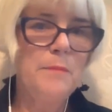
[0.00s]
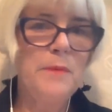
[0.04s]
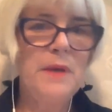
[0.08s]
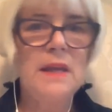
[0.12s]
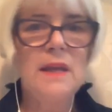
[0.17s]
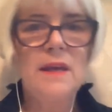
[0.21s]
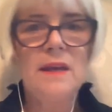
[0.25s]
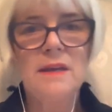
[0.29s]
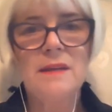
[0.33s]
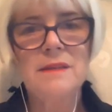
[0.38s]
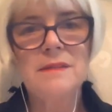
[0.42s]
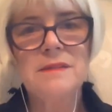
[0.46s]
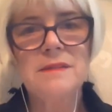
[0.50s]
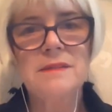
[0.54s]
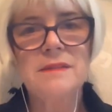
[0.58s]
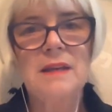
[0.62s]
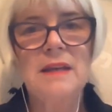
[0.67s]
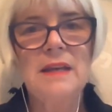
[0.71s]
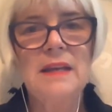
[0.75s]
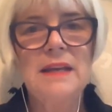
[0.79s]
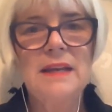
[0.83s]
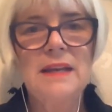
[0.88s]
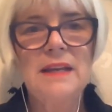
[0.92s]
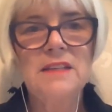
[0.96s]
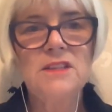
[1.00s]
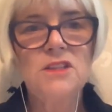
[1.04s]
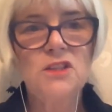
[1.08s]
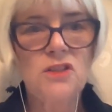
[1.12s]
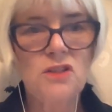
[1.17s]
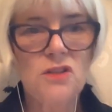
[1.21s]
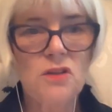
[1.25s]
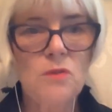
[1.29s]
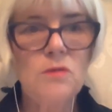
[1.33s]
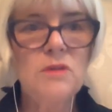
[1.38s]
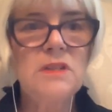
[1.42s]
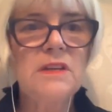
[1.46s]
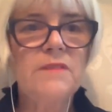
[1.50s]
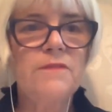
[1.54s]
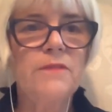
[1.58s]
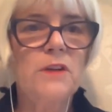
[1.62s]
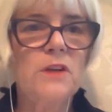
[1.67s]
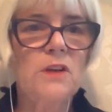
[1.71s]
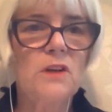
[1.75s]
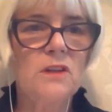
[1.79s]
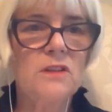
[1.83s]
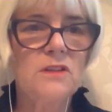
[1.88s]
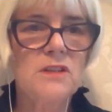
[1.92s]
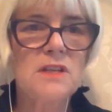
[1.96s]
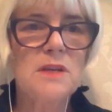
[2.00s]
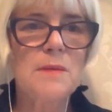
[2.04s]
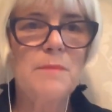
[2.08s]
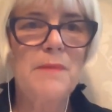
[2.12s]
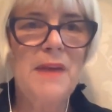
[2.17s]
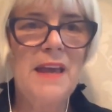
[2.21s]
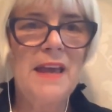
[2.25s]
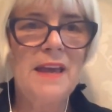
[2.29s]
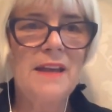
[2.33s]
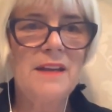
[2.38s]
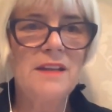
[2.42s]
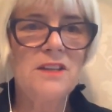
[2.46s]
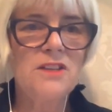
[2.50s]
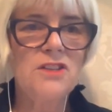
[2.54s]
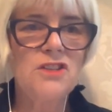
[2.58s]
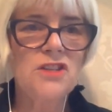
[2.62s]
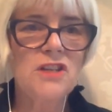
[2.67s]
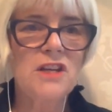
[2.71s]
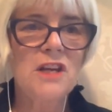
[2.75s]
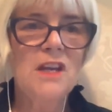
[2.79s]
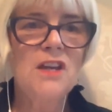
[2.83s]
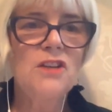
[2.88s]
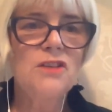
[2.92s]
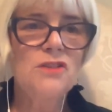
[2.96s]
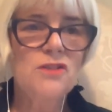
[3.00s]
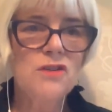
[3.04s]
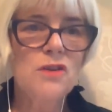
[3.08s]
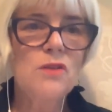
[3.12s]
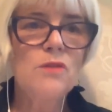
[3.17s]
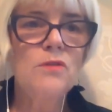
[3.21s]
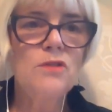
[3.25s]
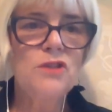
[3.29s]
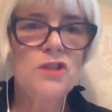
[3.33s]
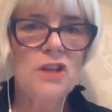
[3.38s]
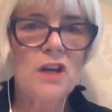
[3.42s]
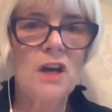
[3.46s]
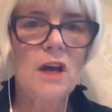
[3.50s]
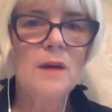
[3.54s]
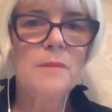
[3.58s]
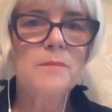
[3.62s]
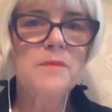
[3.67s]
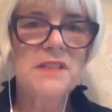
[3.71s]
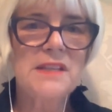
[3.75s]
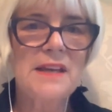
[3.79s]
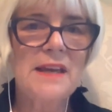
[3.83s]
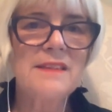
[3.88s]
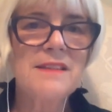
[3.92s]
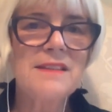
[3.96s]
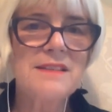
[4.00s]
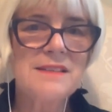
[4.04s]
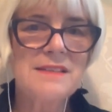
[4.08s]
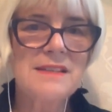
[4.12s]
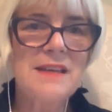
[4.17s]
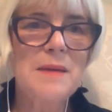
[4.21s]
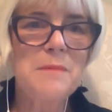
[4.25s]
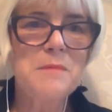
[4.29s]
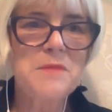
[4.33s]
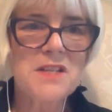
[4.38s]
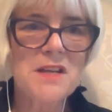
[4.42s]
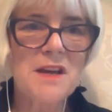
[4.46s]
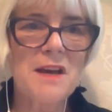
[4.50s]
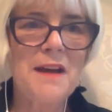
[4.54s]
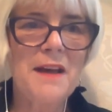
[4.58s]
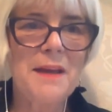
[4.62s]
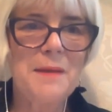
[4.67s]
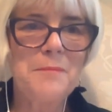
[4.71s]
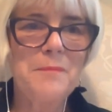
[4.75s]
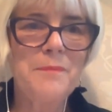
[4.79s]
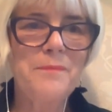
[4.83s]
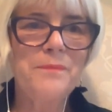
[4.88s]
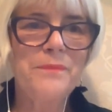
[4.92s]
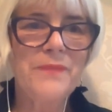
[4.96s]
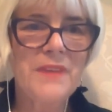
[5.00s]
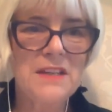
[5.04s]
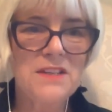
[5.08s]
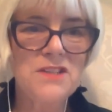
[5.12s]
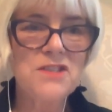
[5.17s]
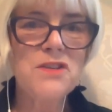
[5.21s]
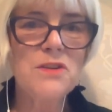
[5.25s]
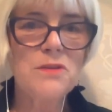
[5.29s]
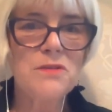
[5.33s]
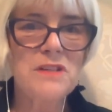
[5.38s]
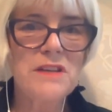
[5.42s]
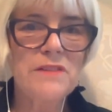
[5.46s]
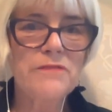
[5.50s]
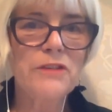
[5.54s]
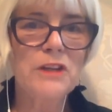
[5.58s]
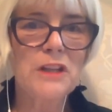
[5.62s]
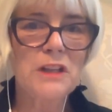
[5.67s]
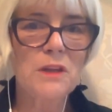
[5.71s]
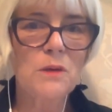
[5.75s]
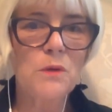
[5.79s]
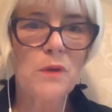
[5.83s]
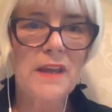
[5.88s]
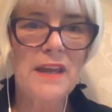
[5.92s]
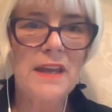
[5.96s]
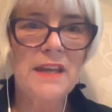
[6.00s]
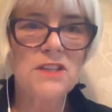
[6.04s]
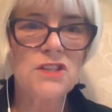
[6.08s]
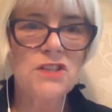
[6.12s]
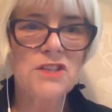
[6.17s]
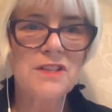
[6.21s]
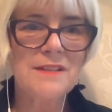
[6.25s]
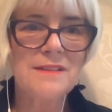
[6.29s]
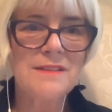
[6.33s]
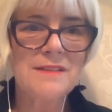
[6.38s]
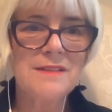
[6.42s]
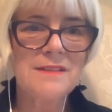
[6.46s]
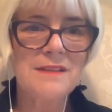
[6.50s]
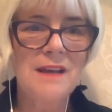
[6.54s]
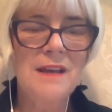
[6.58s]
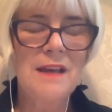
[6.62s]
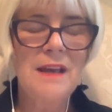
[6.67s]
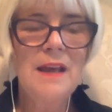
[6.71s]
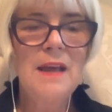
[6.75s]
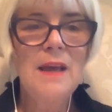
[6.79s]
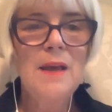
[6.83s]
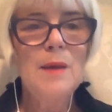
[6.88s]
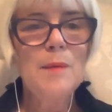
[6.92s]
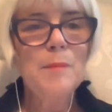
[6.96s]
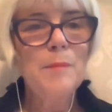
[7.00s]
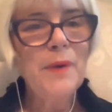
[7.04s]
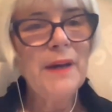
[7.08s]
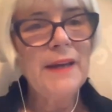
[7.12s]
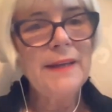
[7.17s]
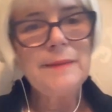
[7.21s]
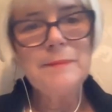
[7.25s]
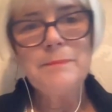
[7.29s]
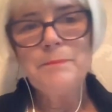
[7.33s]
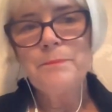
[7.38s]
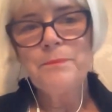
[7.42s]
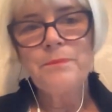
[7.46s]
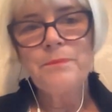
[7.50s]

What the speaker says: because it's too difficult to manage 2 jobs at the same time in 2 different locations. But